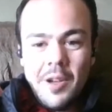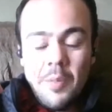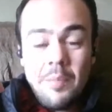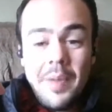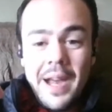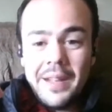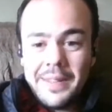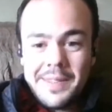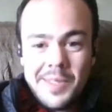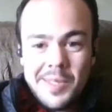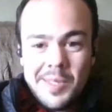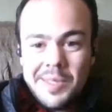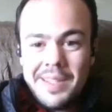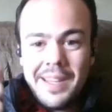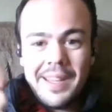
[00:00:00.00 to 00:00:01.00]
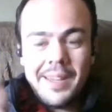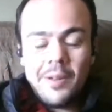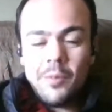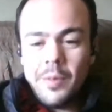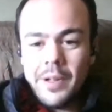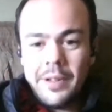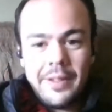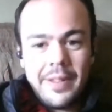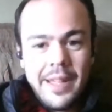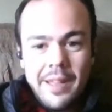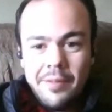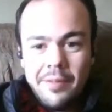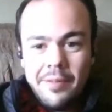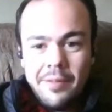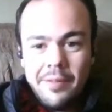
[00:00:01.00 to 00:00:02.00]
balanced diet where you'll
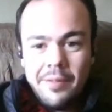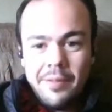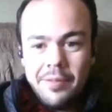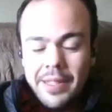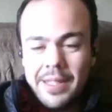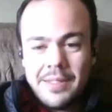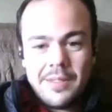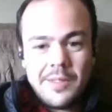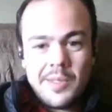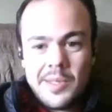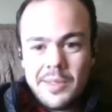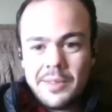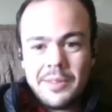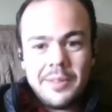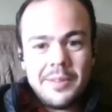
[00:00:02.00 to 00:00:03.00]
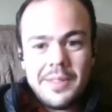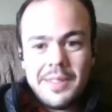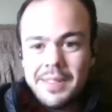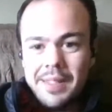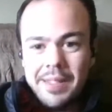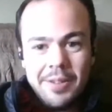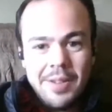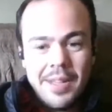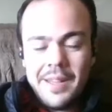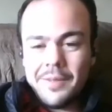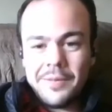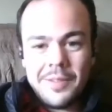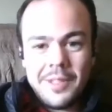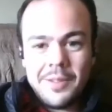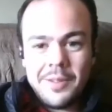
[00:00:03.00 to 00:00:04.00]
have lentils included, and you have,
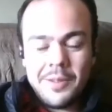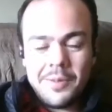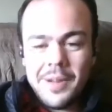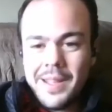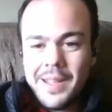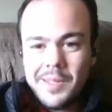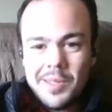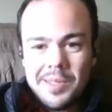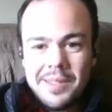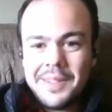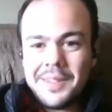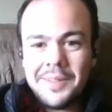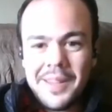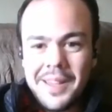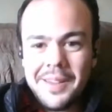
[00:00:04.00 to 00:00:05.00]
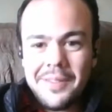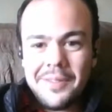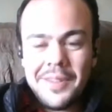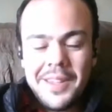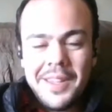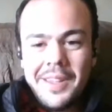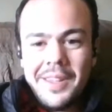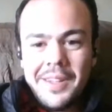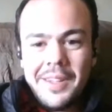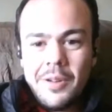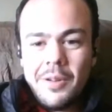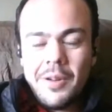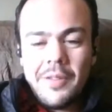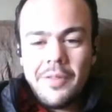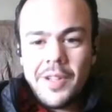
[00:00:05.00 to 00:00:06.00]
you know, the rice, and then you have, you know,
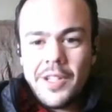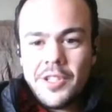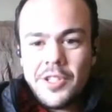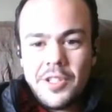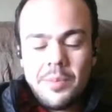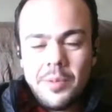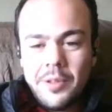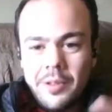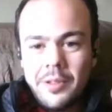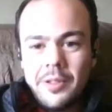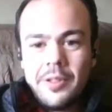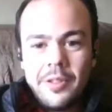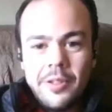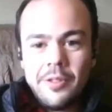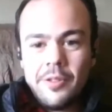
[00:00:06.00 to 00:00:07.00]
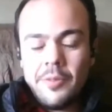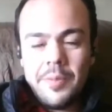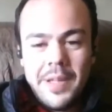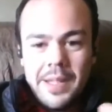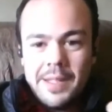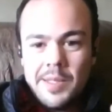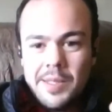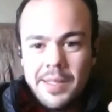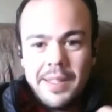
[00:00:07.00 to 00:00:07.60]
a vegetable grouping, it's